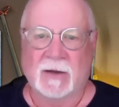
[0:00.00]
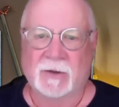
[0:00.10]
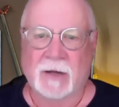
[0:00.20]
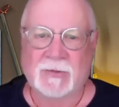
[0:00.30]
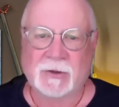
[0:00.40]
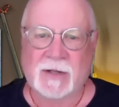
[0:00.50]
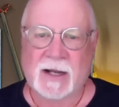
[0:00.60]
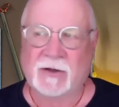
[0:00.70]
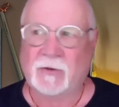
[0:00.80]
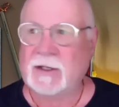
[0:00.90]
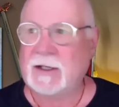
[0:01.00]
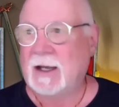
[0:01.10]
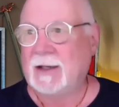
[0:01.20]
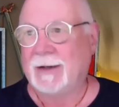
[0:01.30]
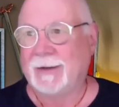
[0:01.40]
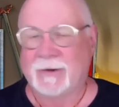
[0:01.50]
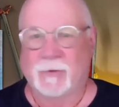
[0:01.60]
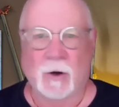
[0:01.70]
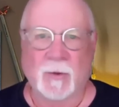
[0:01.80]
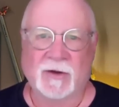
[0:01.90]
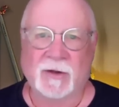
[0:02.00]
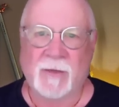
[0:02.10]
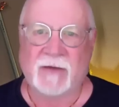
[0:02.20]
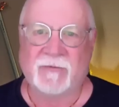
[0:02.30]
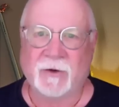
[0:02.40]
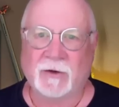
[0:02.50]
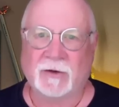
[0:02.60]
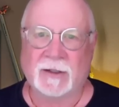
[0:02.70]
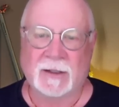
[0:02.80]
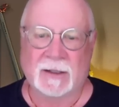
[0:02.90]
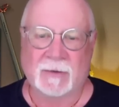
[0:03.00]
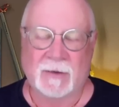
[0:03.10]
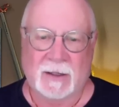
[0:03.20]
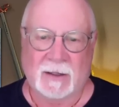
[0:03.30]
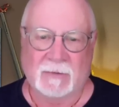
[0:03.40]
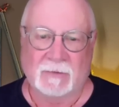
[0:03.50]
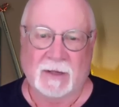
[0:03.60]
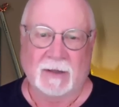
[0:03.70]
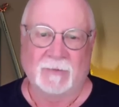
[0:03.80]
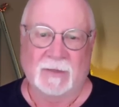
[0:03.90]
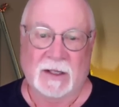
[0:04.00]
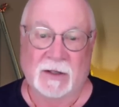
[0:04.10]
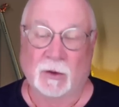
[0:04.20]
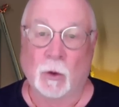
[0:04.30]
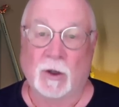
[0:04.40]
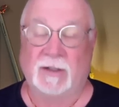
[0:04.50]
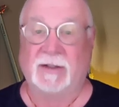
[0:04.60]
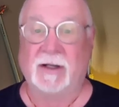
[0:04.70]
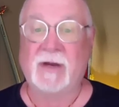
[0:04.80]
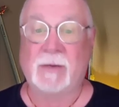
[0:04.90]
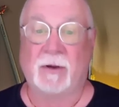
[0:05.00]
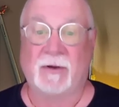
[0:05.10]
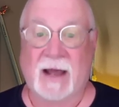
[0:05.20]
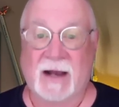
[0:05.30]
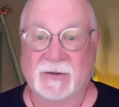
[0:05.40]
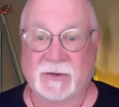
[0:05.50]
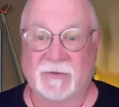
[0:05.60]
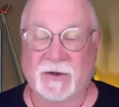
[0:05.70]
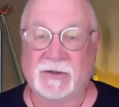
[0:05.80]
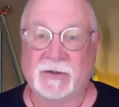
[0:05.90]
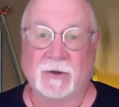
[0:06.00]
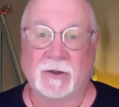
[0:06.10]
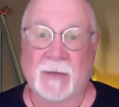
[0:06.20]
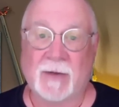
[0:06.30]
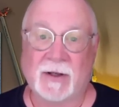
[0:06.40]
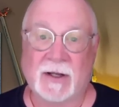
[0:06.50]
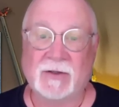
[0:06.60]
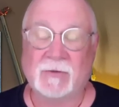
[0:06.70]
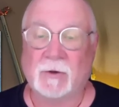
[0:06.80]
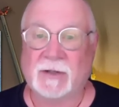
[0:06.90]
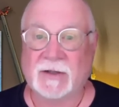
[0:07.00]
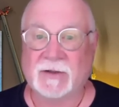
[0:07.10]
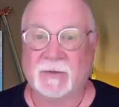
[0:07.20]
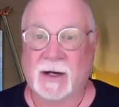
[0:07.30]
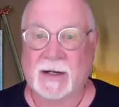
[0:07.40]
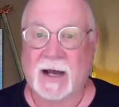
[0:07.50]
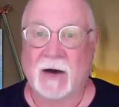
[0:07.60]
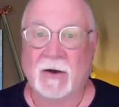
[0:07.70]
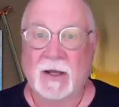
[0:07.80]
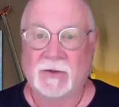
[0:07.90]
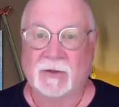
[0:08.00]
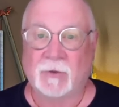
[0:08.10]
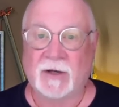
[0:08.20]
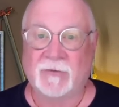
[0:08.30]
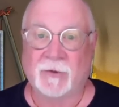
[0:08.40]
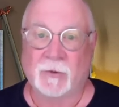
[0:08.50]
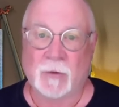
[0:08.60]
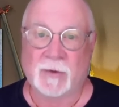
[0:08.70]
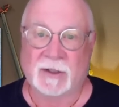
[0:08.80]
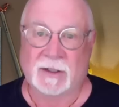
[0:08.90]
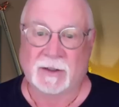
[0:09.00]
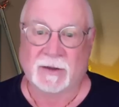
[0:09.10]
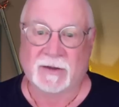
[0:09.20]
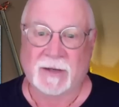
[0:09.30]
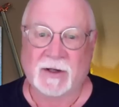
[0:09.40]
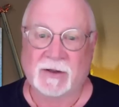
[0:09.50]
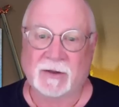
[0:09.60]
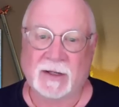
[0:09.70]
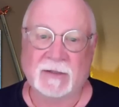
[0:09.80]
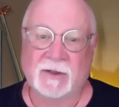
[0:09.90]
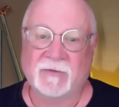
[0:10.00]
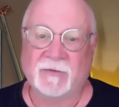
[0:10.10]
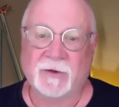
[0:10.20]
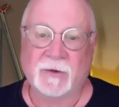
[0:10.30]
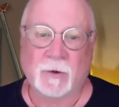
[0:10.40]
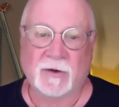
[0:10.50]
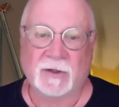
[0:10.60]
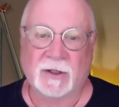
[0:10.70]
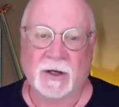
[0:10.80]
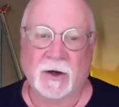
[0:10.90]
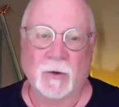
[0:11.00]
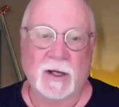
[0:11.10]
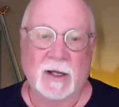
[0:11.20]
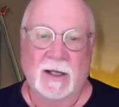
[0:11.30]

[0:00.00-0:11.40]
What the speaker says: So I'm sure next week, look, we're almost to May 1st, and historically, some people have actually finished their acclimatization rotations by now, just waiting for the ropes to get to the summit so they can be the first ones to go.